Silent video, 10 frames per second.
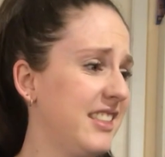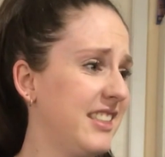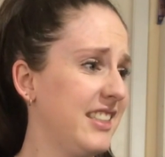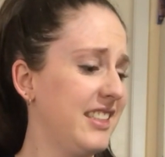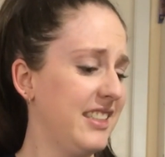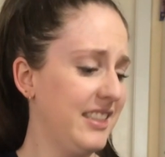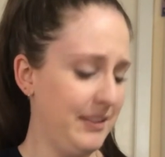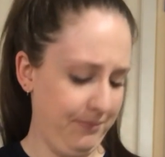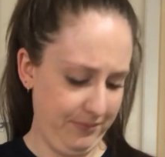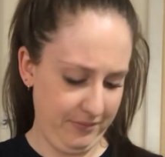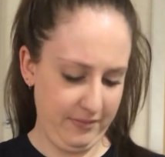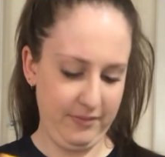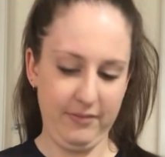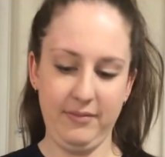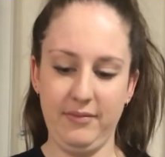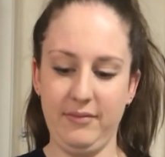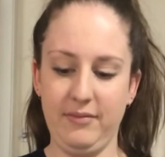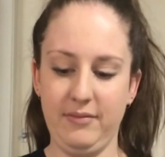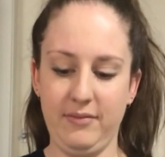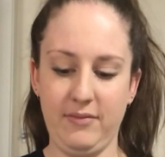
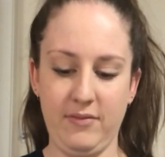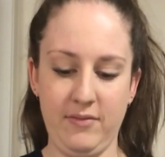Nobody speaks.